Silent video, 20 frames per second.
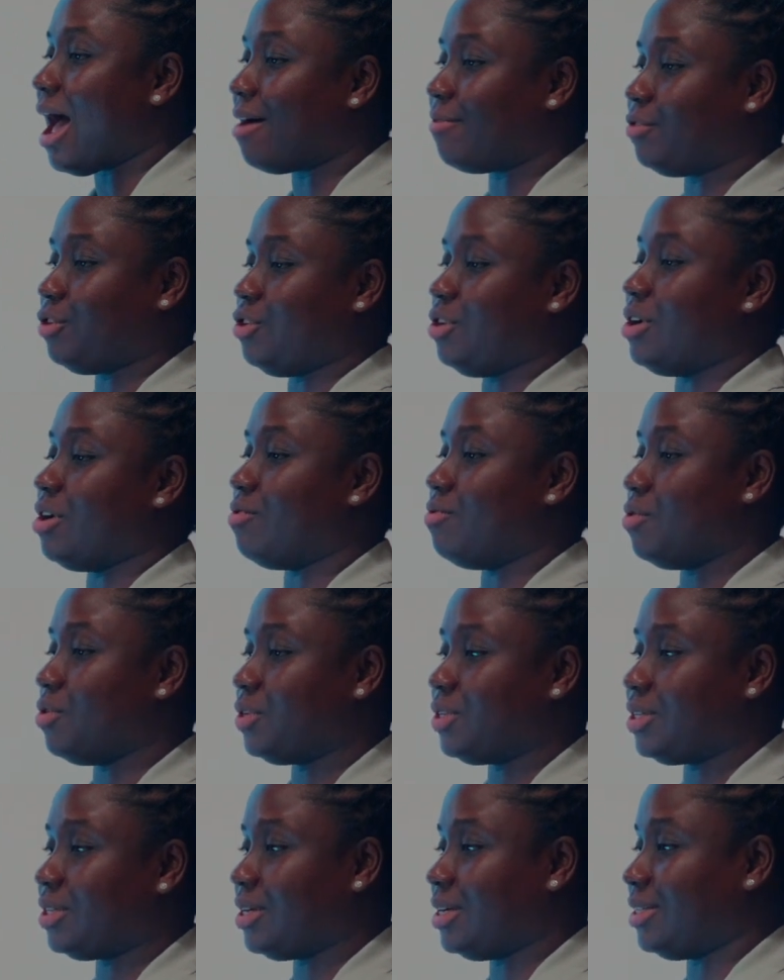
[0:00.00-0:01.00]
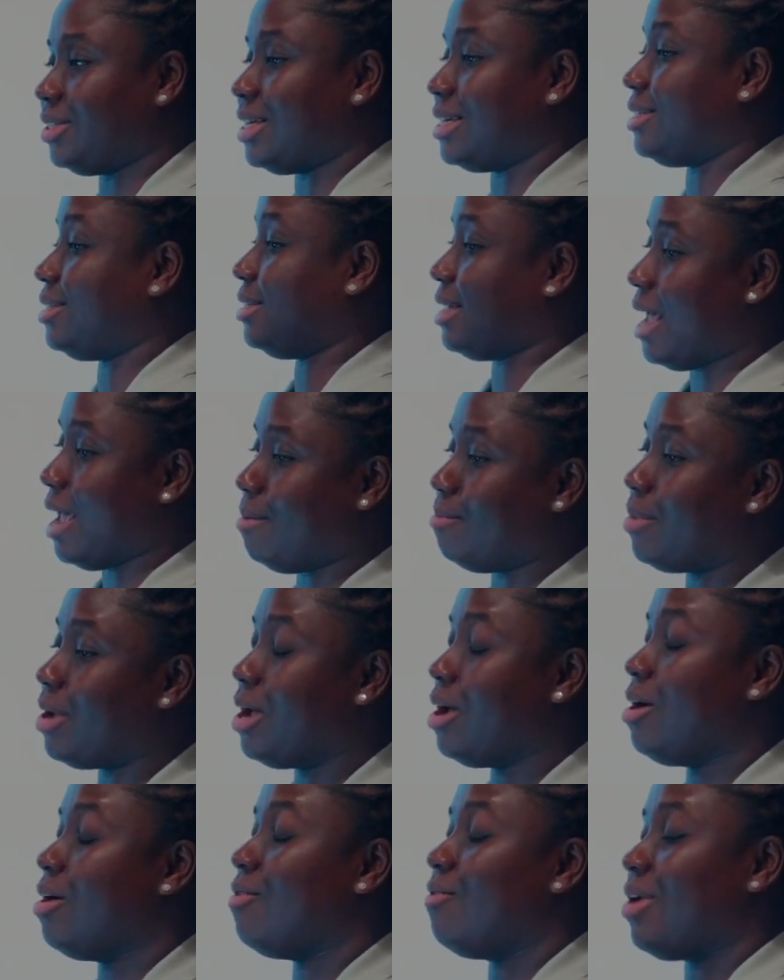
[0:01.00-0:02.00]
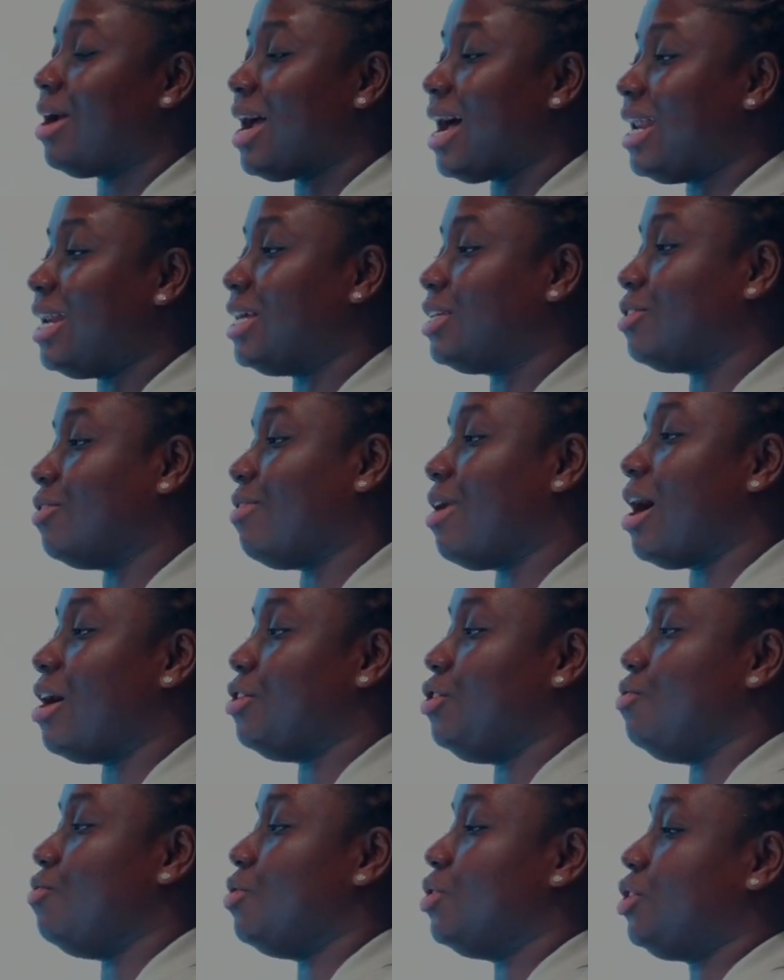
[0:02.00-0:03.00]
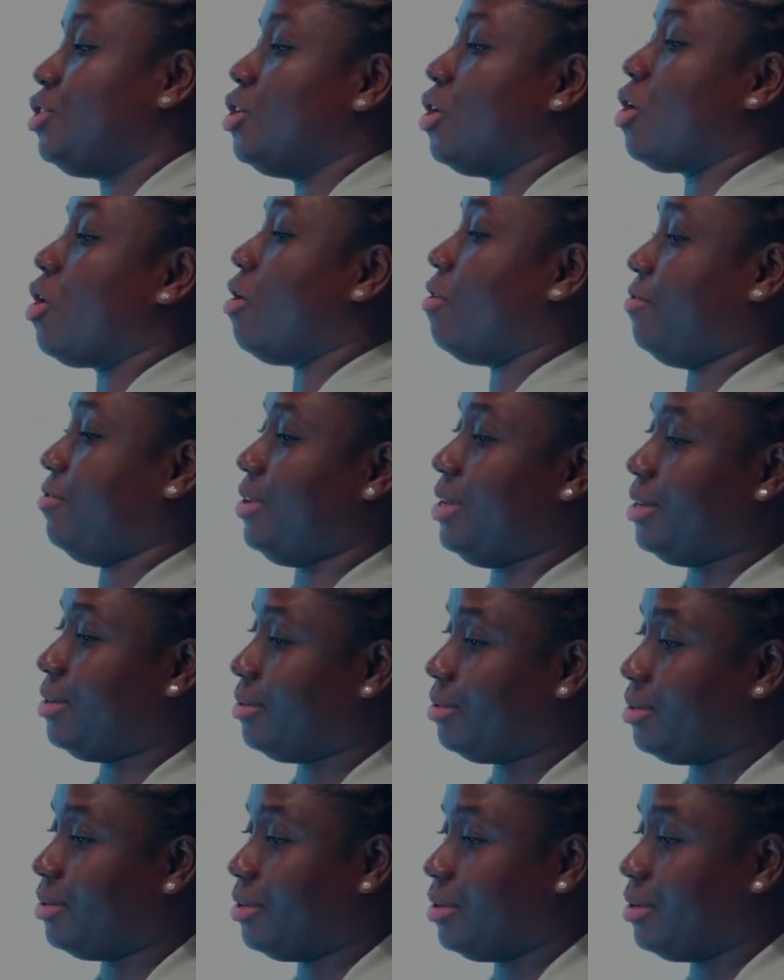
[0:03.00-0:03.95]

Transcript: have used is the same, regardless of how you roast your coffee.